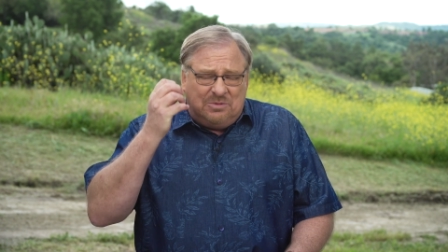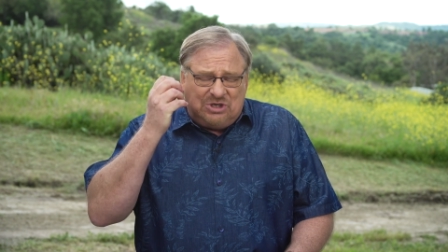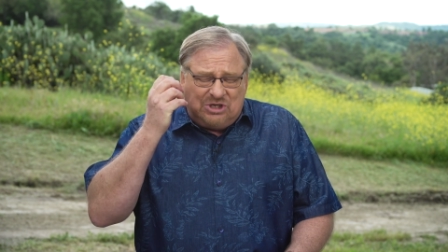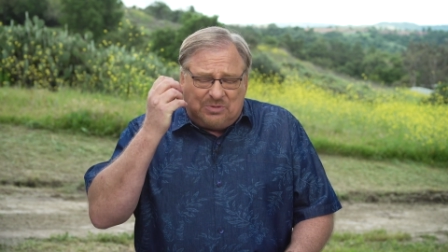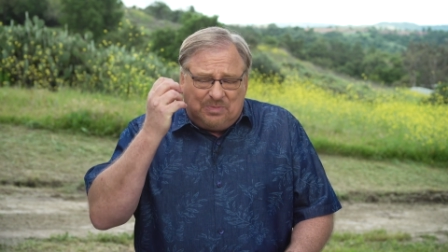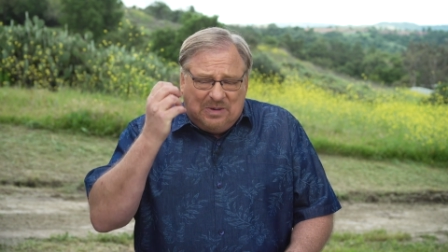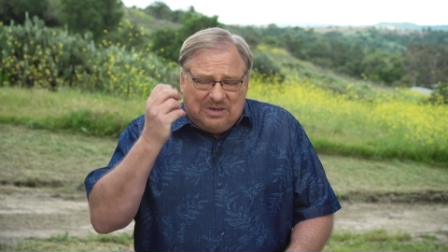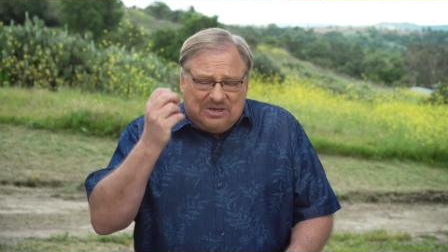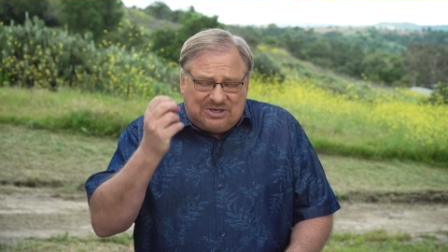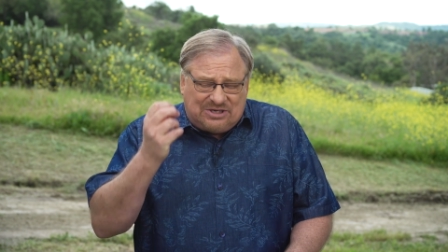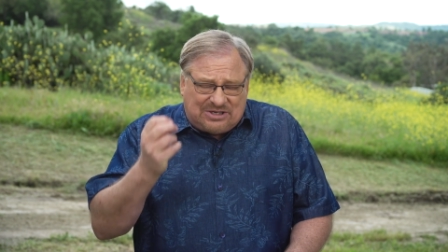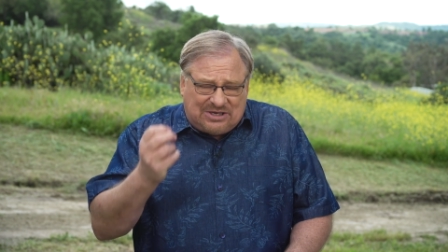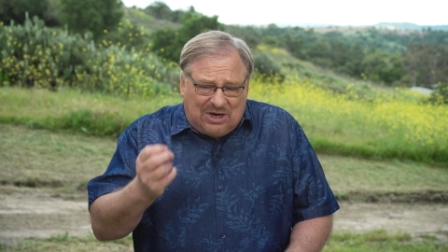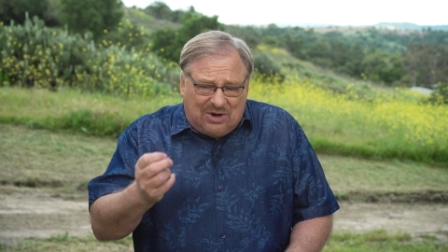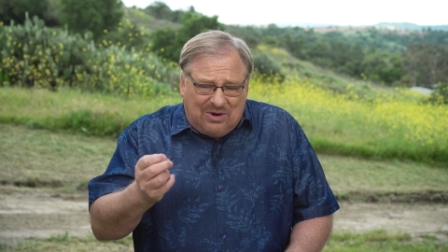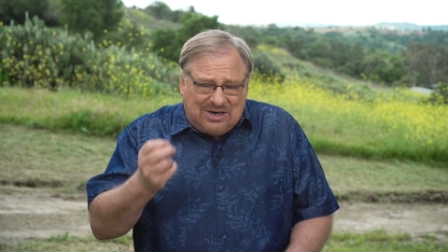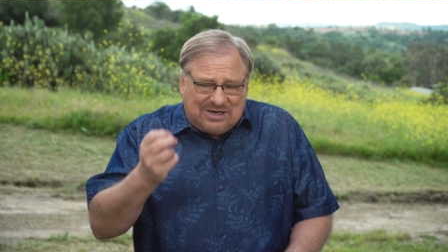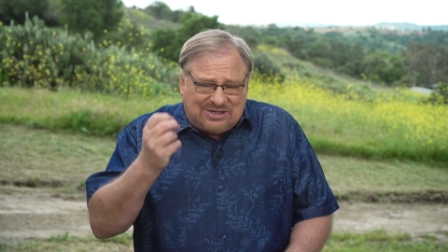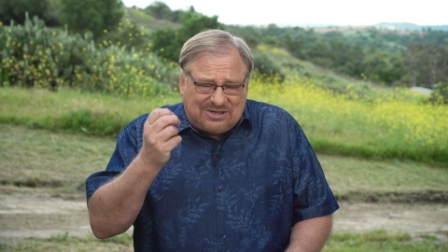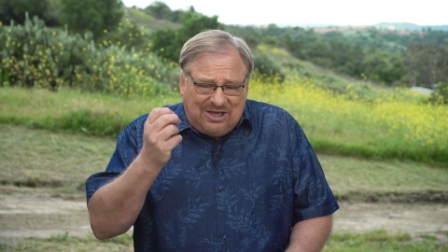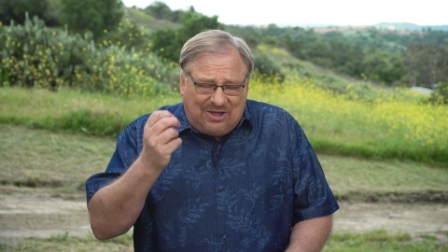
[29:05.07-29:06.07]
It just means
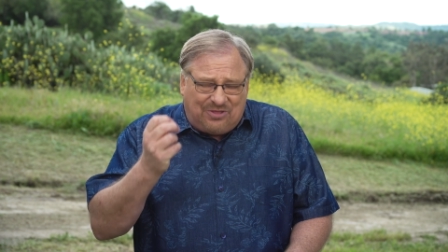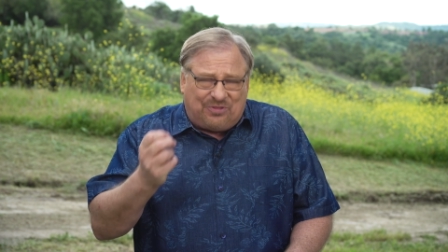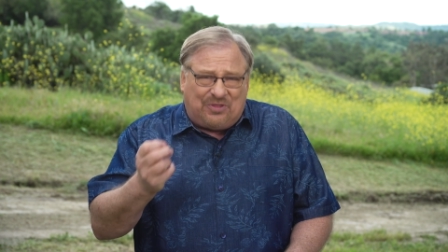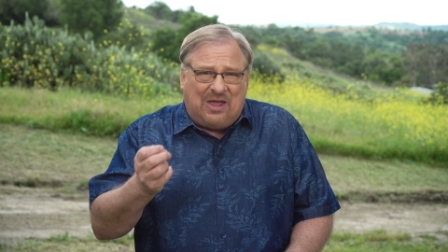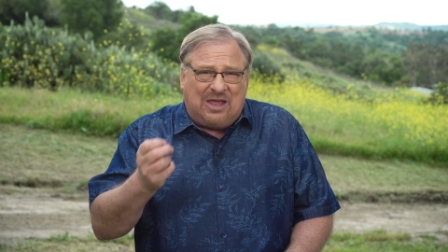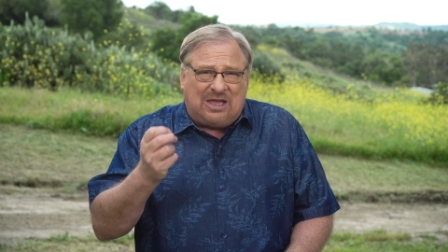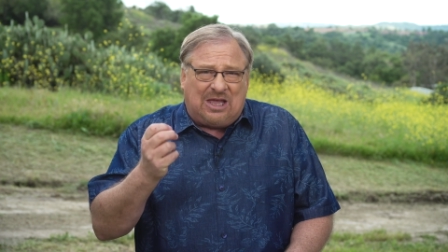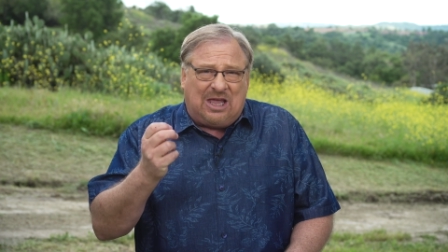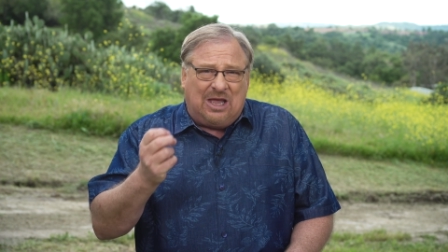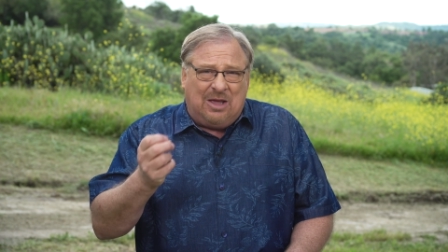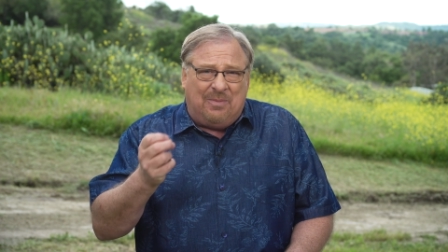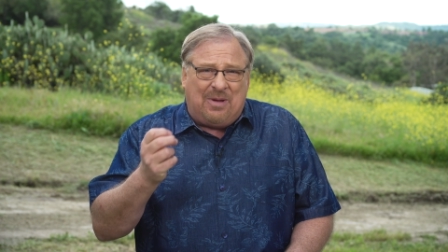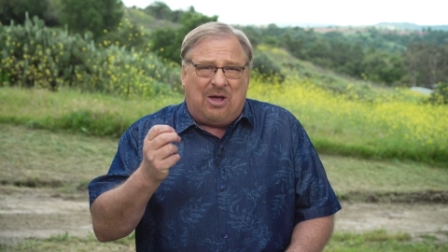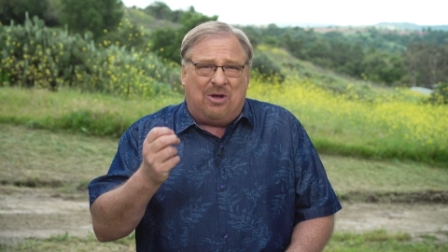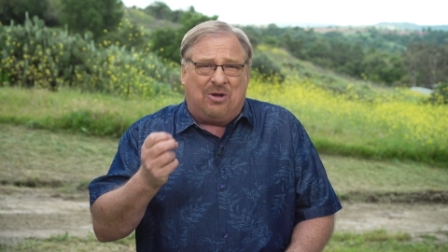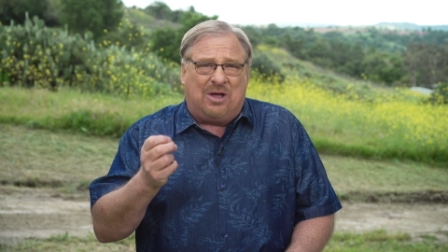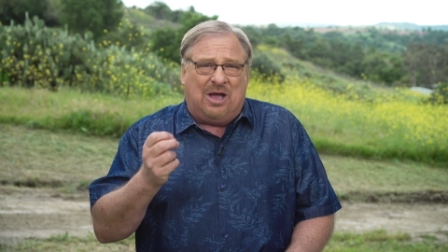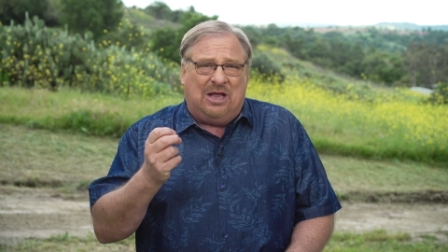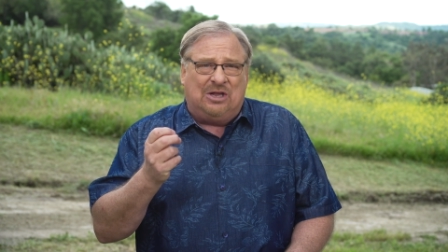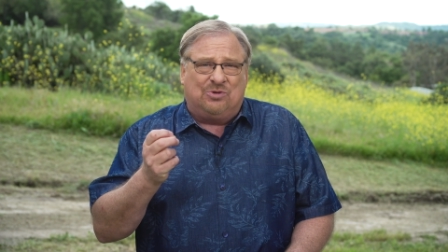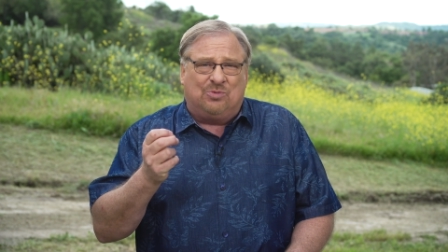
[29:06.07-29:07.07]
seriously thinking
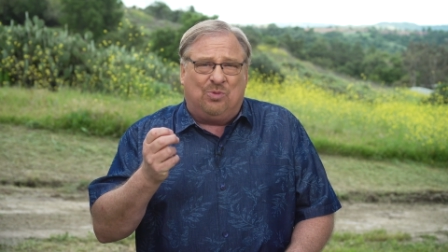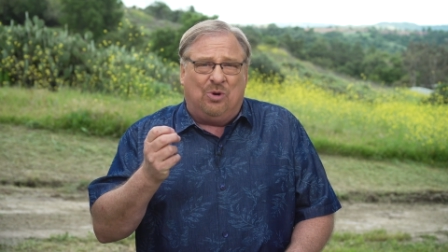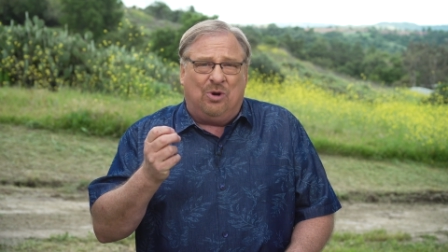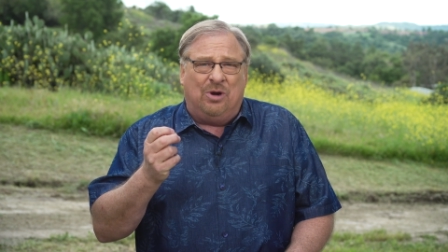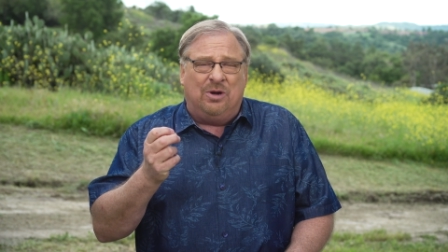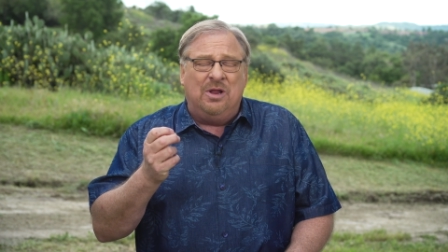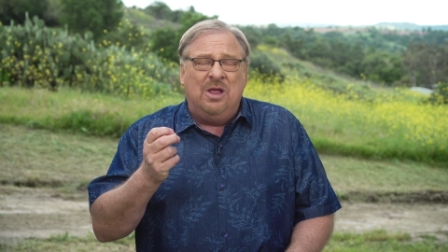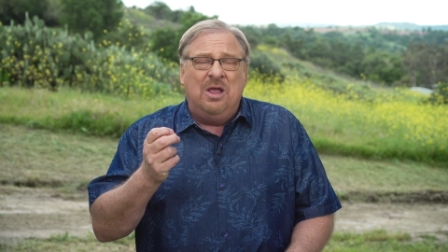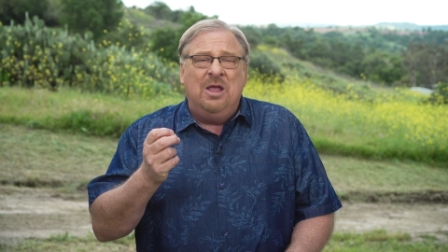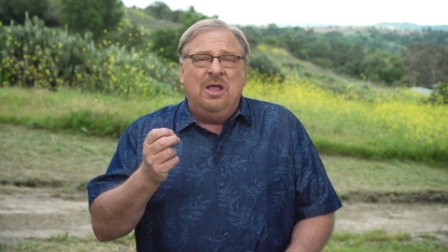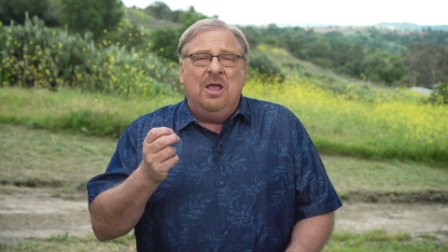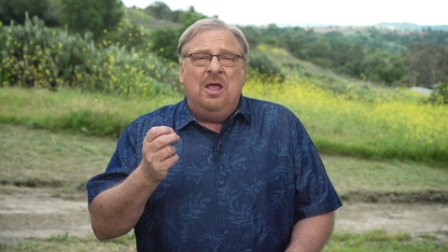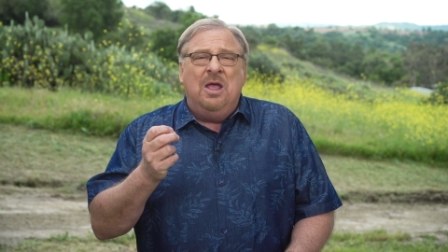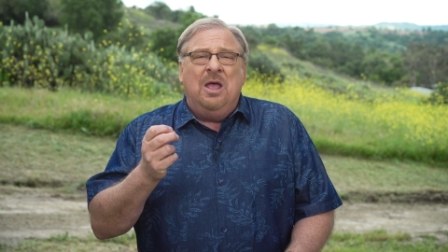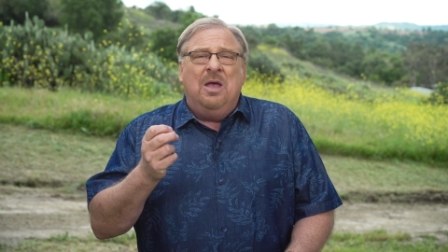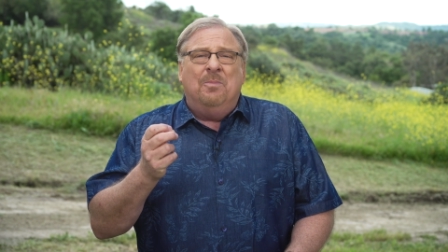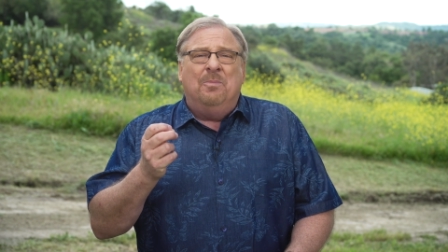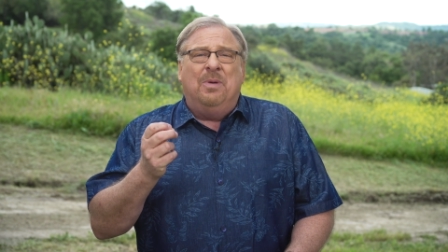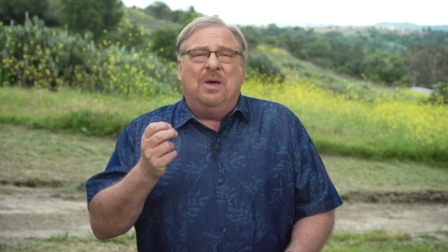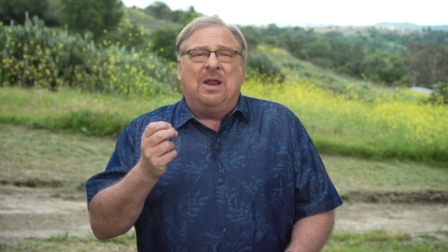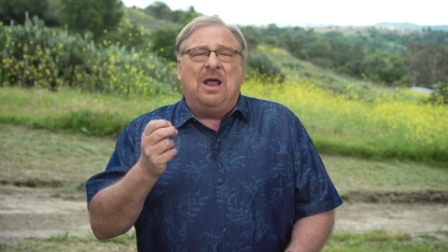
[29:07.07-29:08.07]
about God's word.
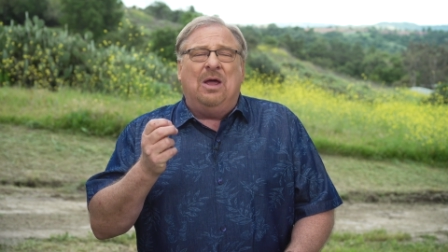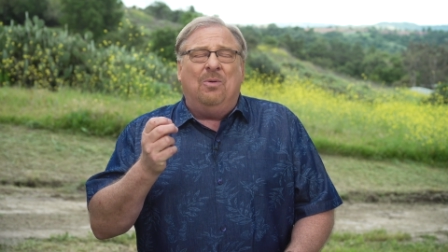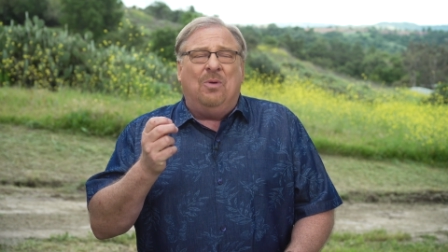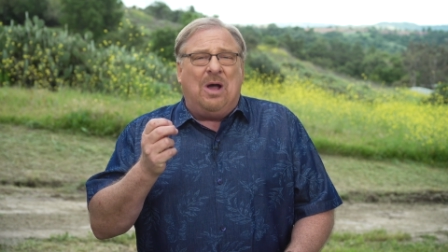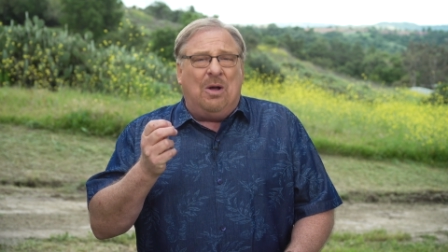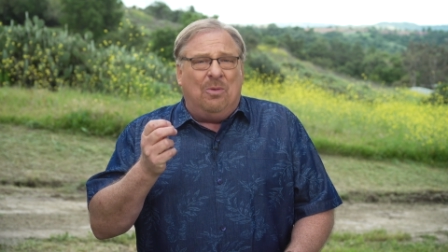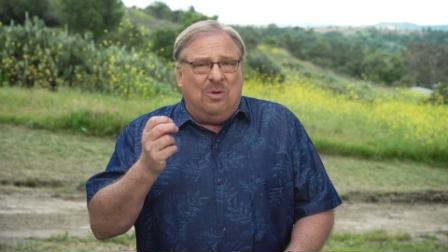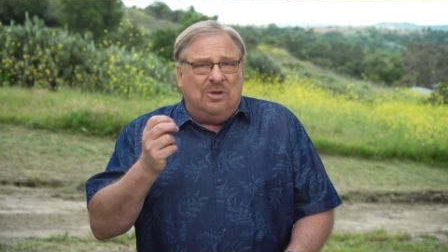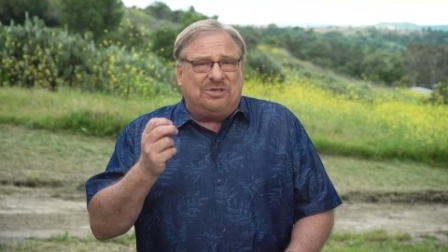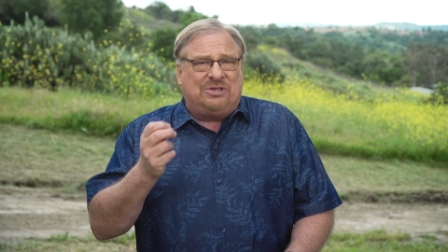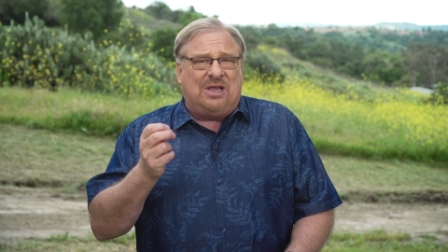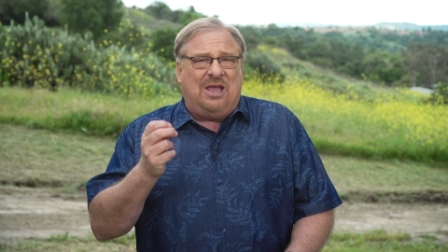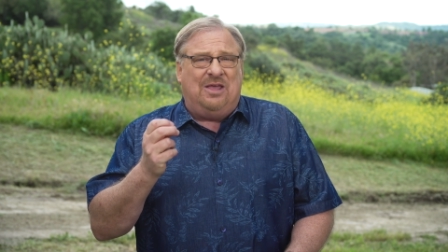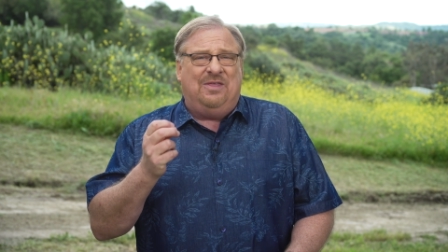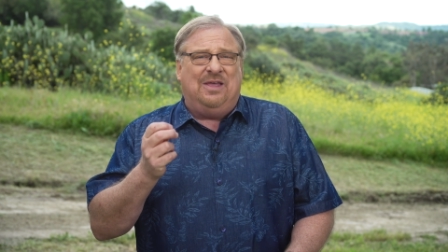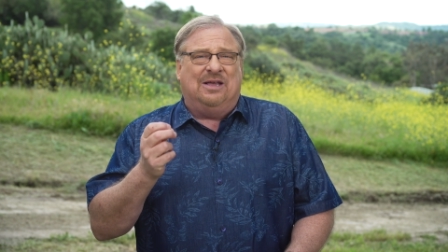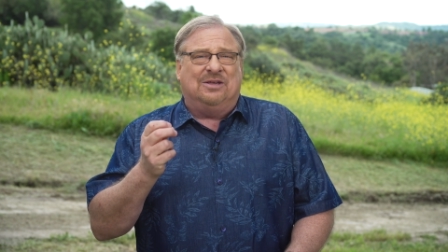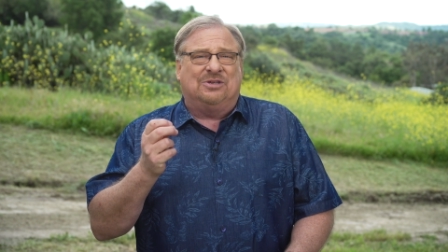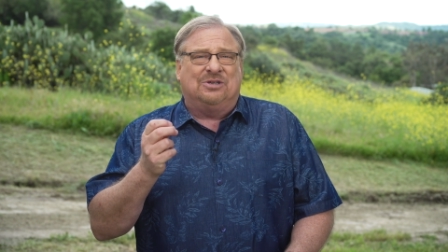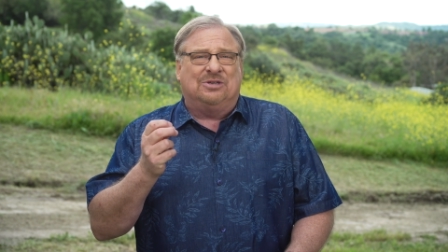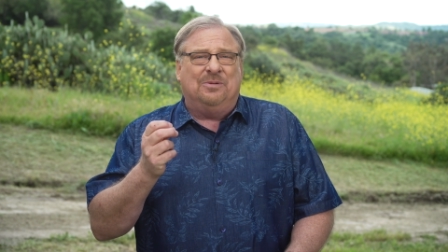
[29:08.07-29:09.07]
But I will say
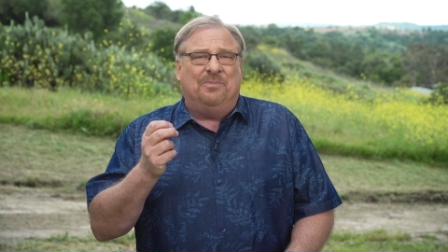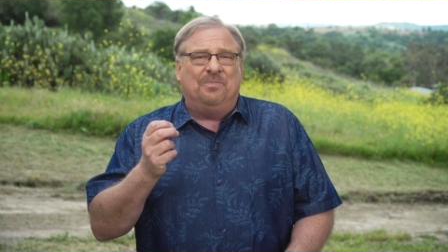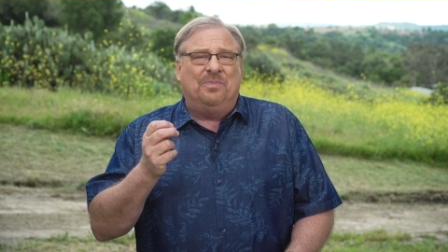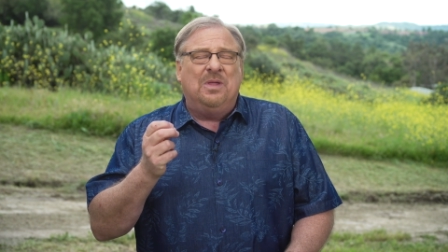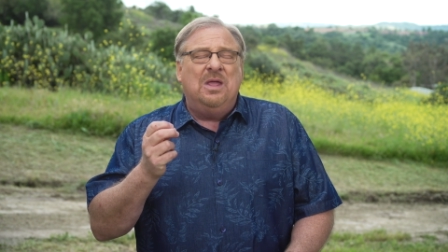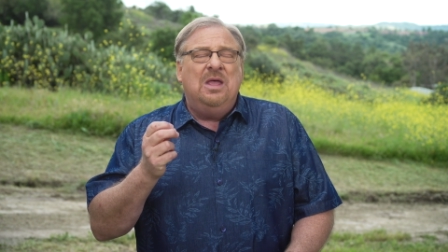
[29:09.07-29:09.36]
this.